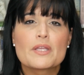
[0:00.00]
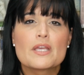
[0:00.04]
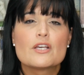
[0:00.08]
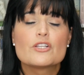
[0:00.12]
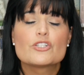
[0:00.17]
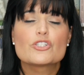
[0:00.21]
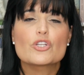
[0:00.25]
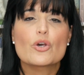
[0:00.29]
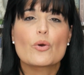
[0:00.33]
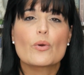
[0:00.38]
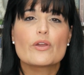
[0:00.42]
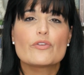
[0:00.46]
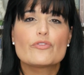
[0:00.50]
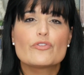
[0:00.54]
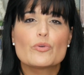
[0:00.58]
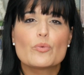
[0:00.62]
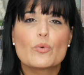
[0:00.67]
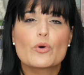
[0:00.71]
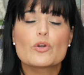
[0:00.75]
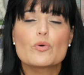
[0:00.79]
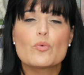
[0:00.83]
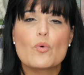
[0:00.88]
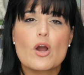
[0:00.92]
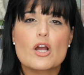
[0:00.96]
So if you
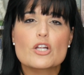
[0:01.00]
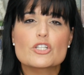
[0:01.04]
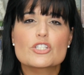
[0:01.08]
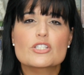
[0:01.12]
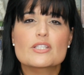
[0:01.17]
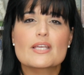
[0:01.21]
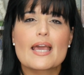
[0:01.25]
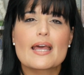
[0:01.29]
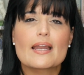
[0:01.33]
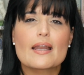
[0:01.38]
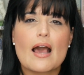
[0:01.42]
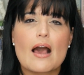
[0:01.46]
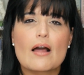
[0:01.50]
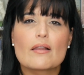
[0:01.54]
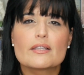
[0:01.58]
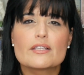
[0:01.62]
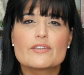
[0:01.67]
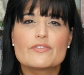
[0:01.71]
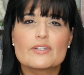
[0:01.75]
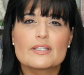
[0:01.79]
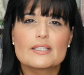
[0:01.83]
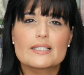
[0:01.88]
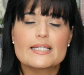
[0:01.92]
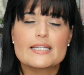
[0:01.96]
want to watch that, I'll
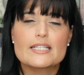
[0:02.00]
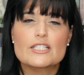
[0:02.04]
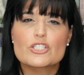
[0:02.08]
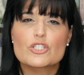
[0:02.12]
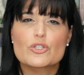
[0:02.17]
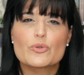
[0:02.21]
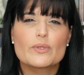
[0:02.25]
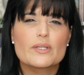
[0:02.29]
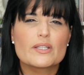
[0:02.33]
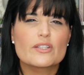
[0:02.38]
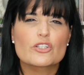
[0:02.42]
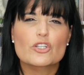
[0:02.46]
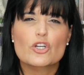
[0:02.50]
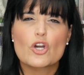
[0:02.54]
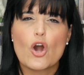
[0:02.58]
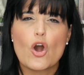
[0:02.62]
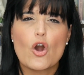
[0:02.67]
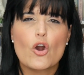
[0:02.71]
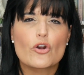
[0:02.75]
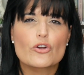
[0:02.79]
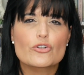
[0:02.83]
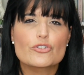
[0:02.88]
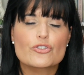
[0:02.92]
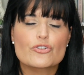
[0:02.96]
leave a link to it in the
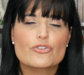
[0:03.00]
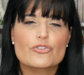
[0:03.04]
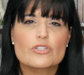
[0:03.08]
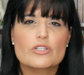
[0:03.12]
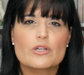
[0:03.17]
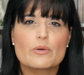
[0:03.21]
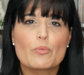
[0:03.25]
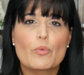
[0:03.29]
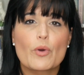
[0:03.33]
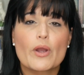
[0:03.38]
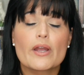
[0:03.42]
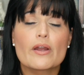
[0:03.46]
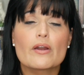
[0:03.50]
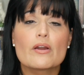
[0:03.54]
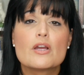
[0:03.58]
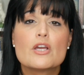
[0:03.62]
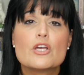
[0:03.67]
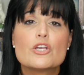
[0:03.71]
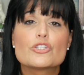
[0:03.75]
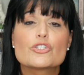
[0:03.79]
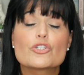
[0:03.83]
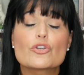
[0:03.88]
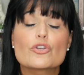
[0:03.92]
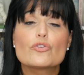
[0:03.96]
cards or somewhere
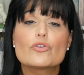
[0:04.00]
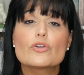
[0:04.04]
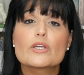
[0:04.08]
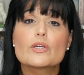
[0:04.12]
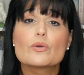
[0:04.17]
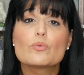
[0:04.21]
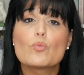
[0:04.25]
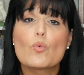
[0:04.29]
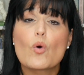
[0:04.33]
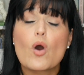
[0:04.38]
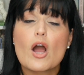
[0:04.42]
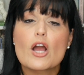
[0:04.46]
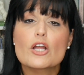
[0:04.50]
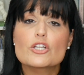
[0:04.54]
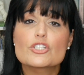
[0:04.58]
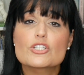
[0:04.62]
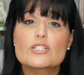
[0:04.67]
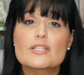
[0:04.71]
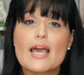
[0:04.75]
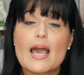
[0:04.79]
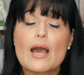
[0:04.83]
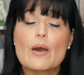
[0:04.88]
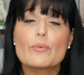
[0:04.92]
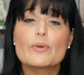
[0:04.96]
so can watch
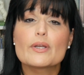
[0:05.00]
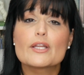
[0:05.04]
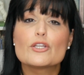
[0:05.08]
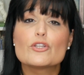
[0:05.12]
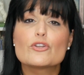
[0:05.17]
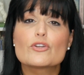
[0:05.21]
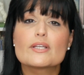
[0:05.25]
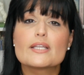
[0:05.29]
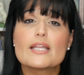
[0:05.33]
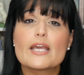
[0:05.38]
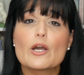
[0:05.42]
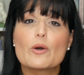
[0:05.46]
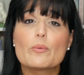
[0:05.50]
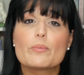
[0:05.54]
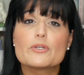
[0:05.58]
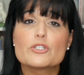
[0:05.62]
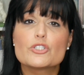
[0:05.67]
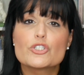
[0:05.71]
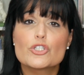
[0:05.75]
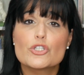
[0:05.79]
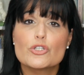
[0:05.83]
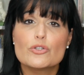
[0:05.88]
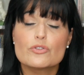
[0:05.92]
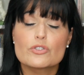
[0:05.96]
that one and you can help me
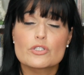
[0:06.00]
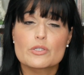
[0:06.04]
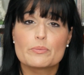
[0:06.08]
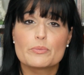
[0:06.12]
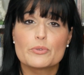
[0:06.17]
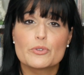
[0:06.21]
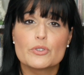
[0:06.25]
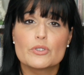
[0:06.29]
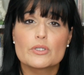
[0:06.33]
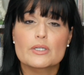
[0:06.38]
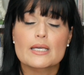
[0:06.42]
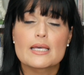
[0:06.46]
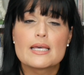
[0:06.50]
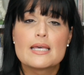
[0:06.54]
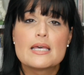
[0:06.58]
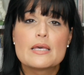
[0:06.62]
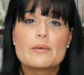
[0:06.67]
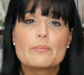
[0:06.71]
choose a book,